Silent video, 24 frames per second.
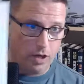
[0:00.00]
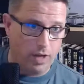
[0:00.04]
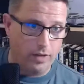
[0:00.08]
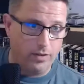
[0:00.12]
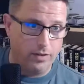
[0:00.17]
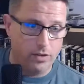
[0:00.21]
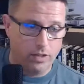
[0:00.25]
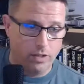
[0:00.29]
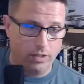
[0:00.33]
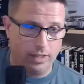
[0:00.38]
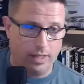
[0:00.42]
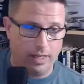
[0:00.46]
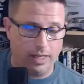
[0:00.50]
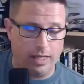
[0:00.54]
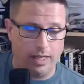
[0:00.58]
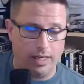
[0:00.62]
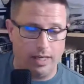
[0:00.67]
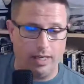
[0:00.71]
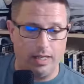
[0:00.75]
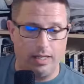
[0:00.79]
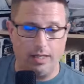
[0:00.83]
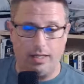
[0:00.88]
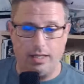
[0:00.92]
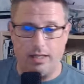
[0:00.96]
There's a link
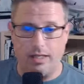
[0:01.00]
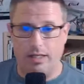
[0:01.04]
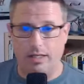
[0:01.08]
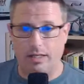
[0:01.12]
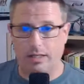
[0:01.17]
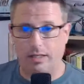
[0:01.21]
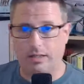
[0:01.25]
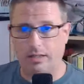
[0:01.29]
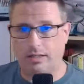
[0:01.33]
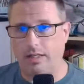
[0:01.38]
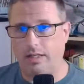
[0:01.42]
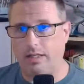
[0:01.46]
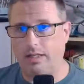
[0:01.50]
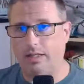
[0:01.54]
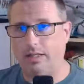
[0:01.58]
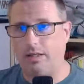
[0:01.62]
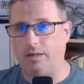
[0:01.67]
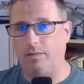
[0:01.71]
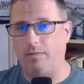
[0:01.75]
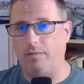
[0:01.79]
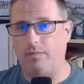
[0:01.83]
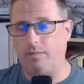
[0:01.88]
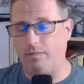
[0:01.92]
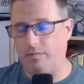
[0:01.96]
in
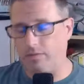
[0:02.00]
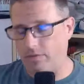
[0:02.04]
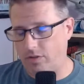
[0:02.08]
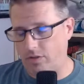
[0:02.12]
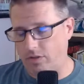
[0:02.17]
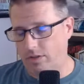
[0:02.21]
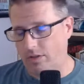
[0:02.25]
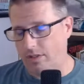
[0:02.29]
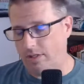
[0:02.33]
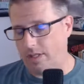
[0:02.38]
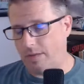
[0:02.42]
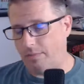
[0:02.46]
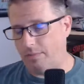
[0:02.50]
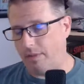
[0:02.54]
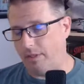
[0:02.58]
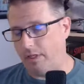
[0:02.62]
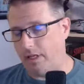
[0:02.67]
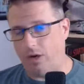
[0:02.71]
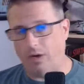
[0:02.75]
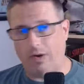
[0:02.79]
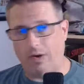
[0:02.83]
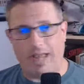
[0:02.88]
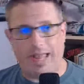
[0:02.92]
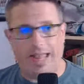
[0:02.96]
the thing
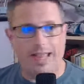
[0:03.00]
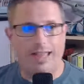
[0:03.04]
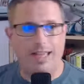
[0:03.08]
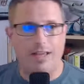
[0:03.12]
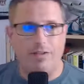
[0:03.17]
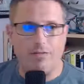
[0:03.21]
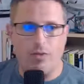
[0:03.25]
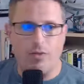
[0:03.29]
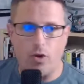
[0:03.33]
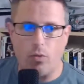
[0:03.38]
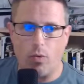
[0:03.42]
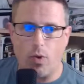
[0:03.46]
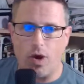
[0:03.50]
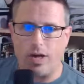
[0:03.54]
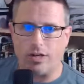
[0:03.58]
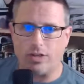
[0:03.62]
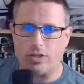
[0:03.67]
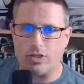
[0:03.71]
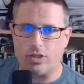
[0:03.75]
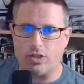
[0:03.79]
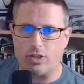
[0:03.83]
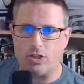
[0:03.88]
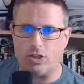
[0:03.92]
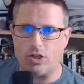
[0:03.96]
below. If you
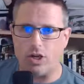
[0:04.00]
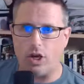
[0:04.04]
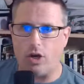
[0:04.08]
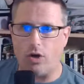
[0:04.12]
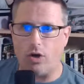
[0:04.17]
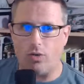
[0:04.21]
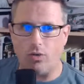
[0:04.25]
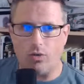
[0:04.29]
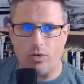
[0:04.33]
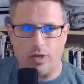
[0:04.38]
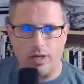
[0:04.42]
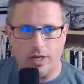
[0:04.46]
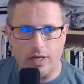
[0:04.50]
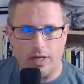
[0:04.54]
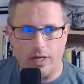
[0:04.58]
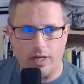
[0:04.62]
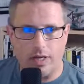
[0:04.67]
watch this show,